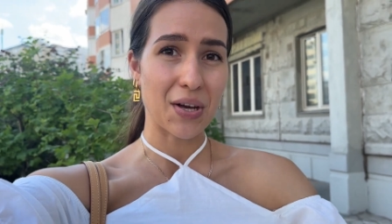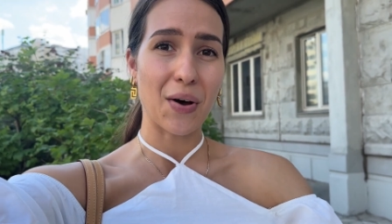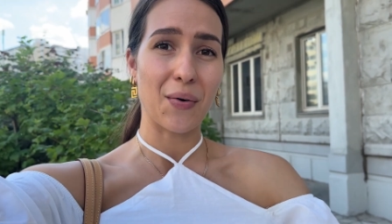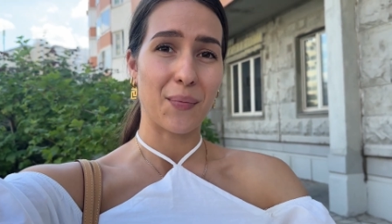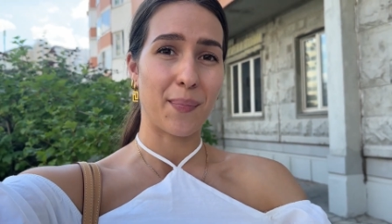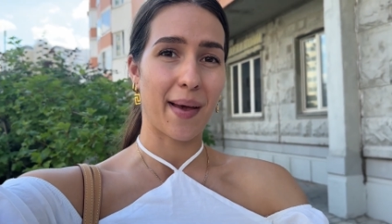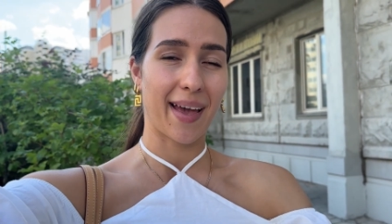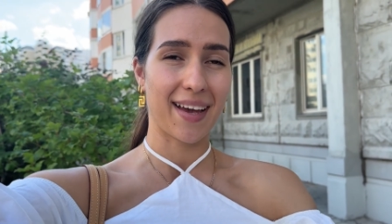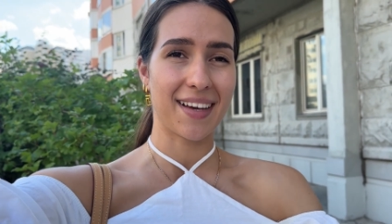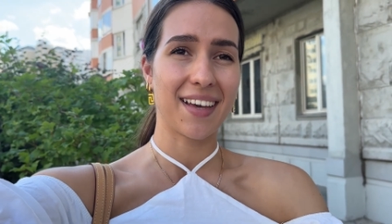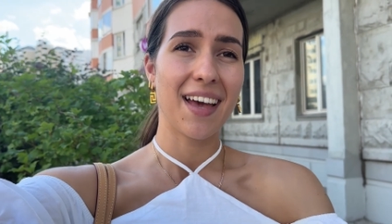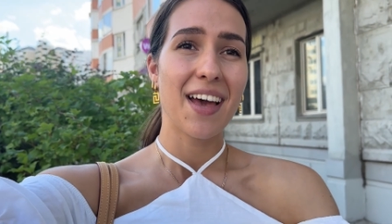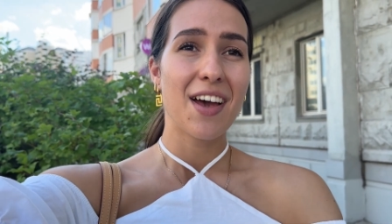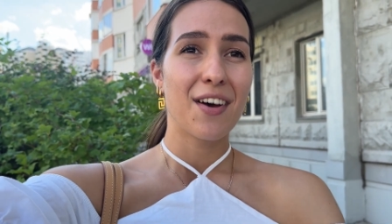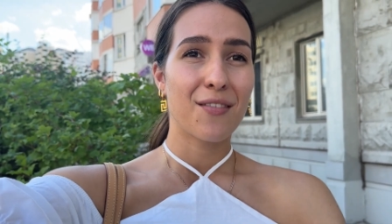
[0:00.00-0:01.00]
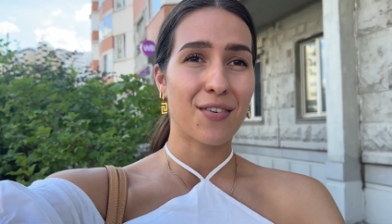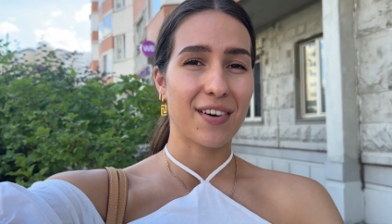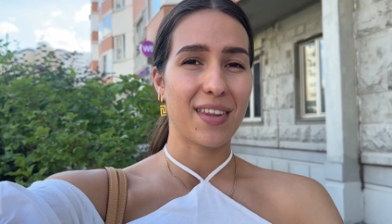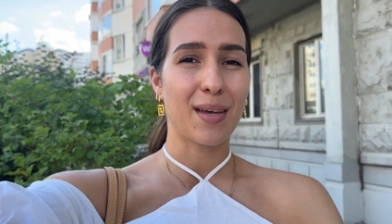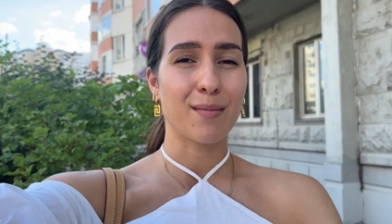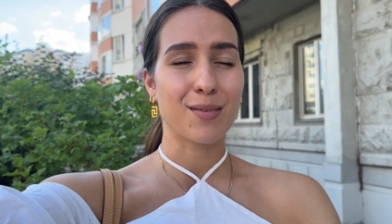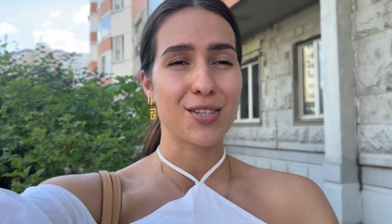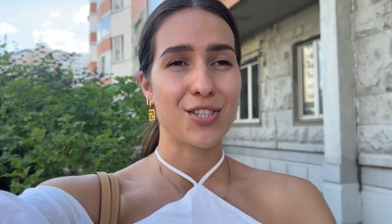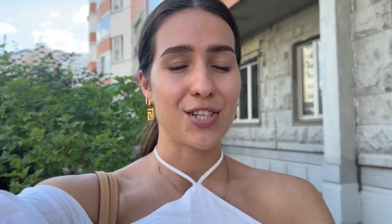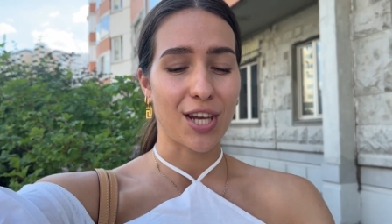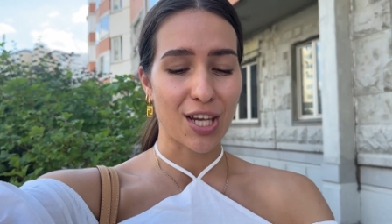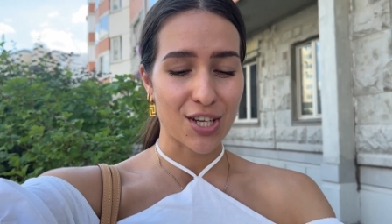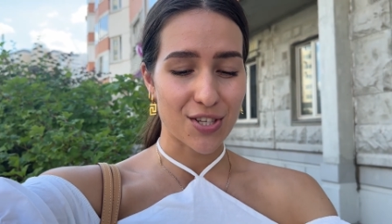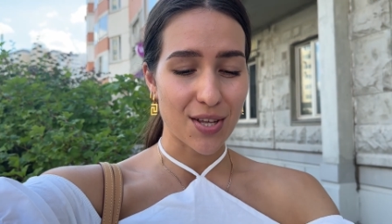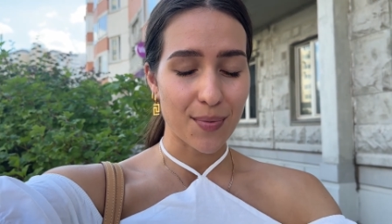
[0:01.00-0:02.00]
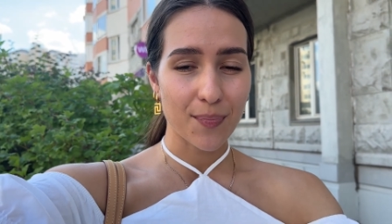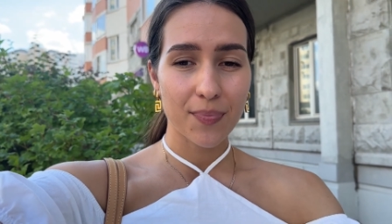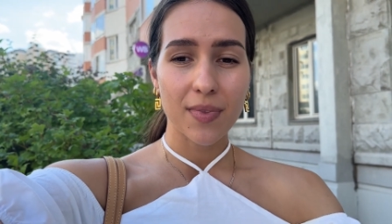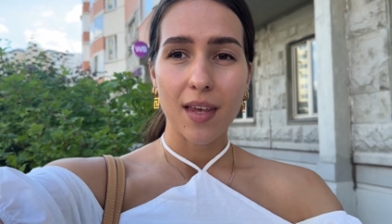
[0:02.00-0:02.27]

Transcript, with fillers: go back for them to change them